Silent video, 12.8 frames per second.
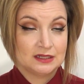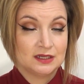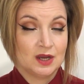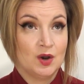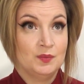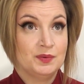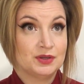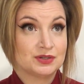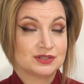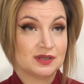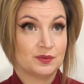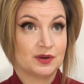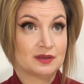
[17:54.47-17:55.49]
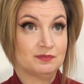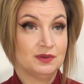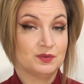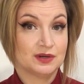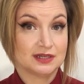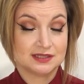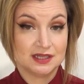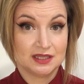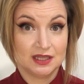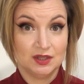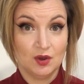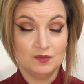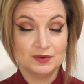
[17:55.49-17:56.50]
I hope you understand what I mean when I say
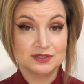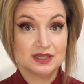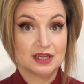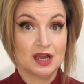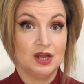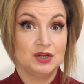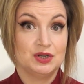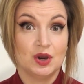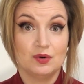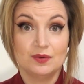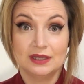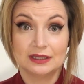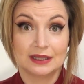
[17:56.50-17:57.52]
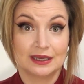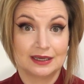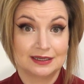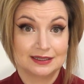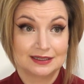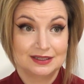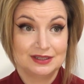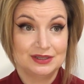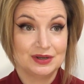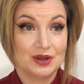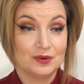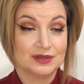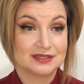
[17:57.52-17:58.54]
that, almost like unknowingly, you
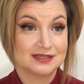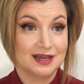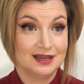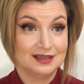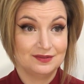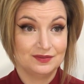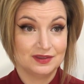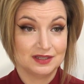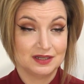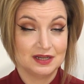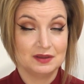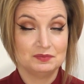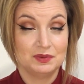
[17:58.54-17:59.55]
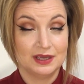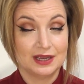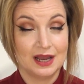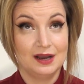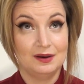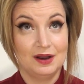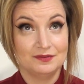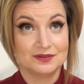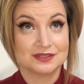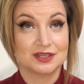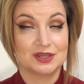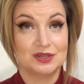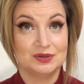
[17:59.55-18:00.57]
know, it's not even that it, like,
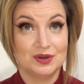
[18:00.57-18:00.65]
obviously he